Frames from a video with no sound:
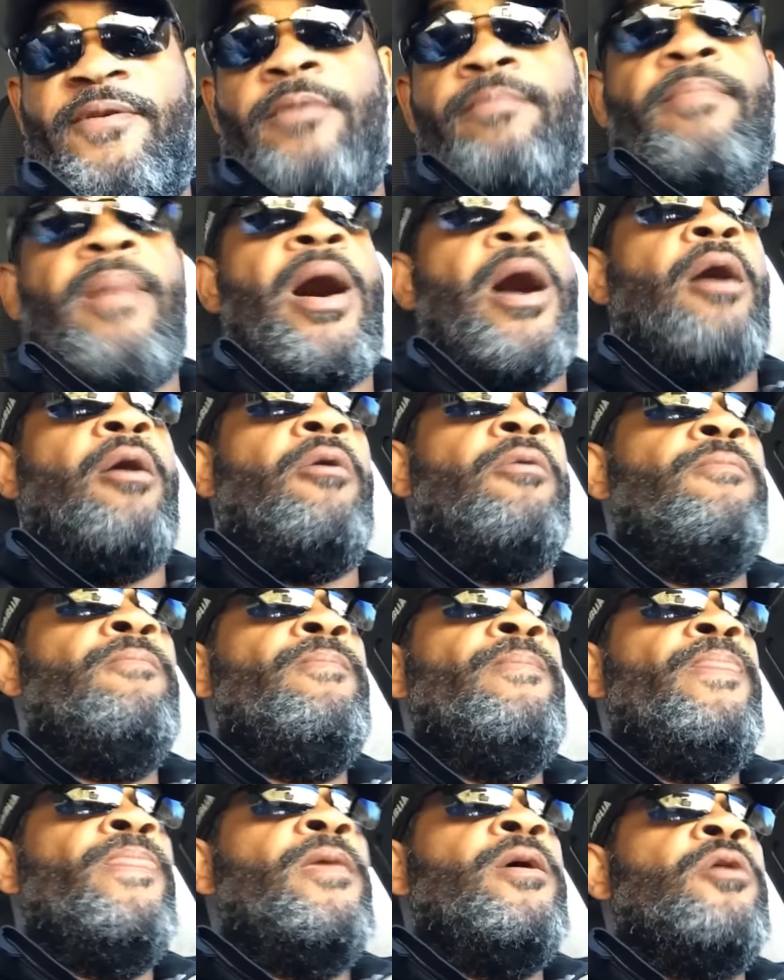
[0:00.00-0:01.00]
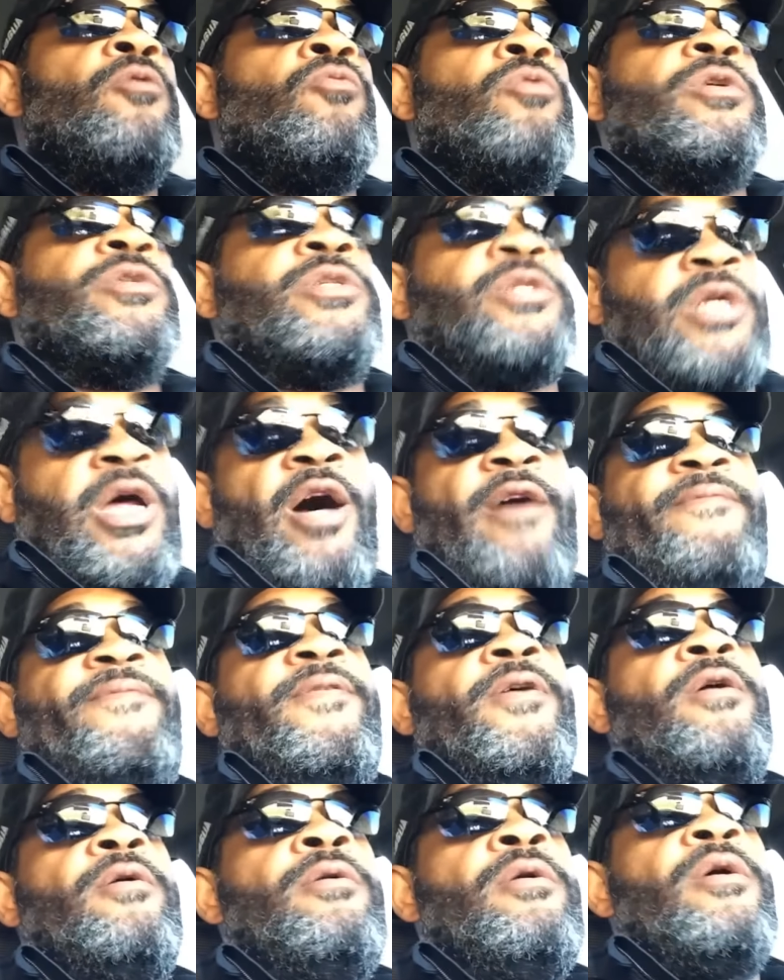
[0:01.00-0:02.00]
football was
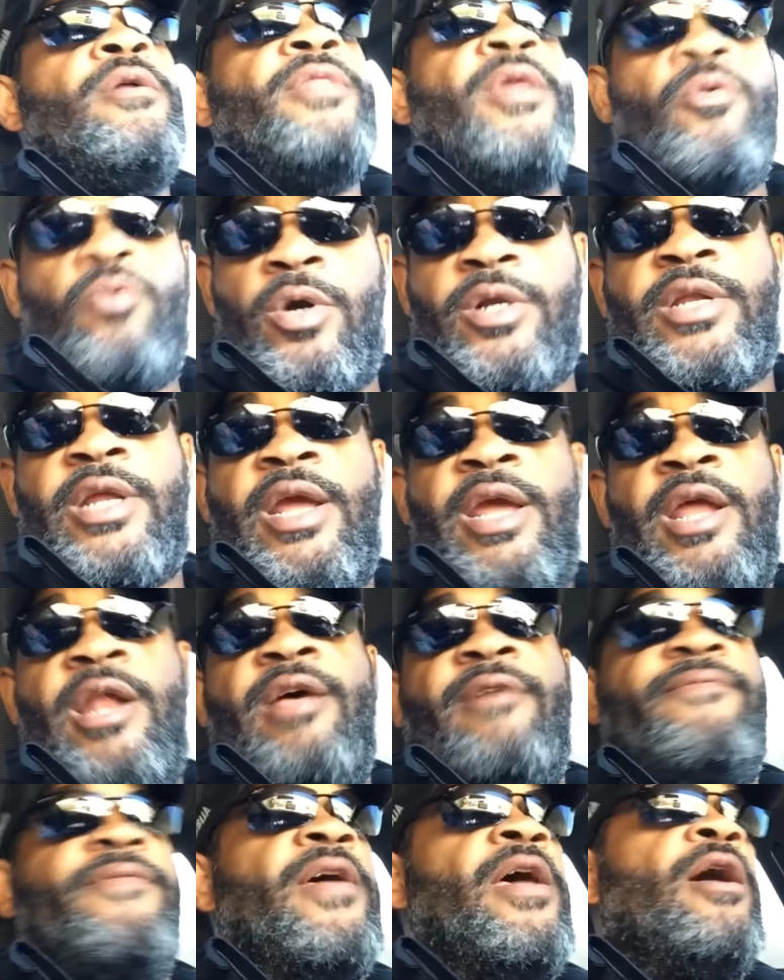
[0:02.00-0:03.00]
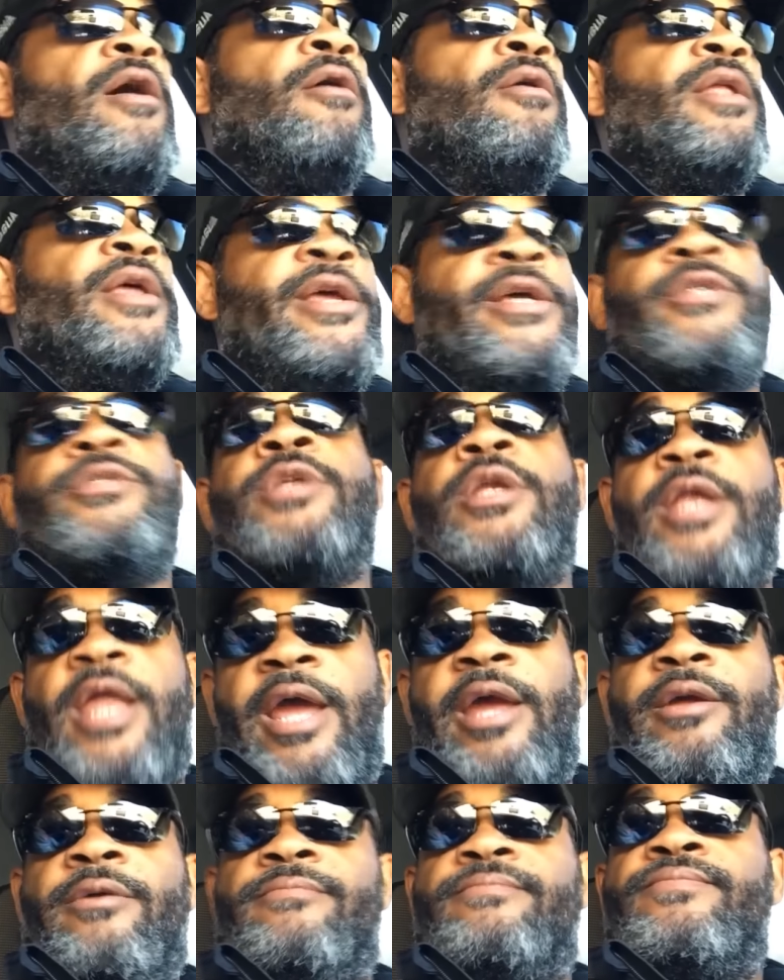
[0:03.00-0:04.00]
tougher than what the NFL is
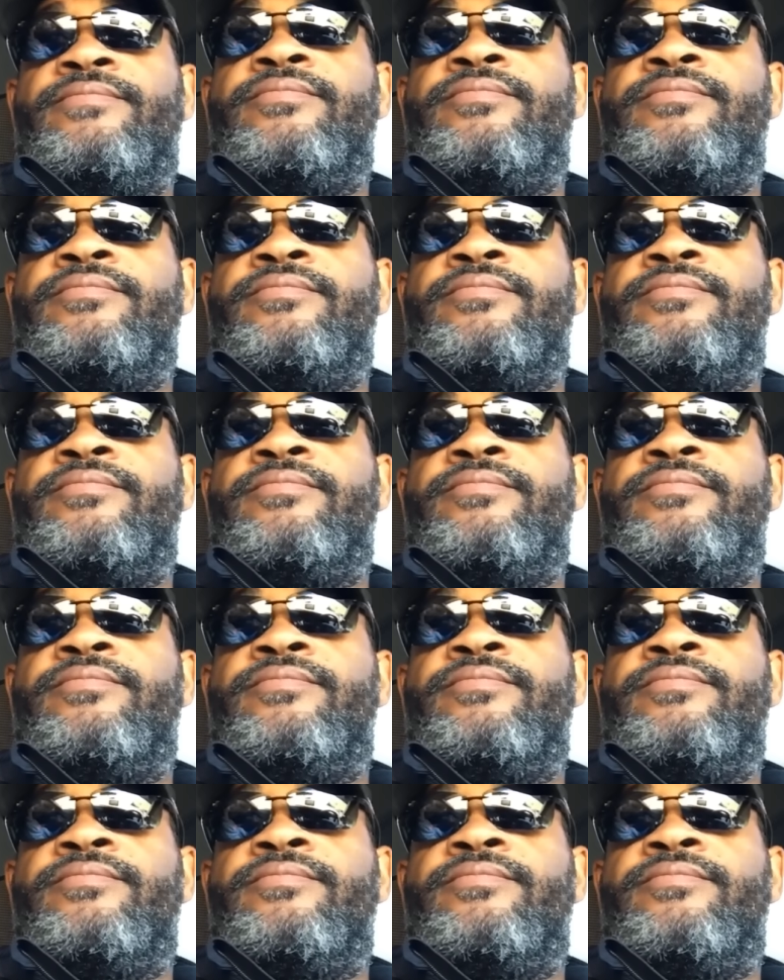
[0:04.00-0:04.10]
today.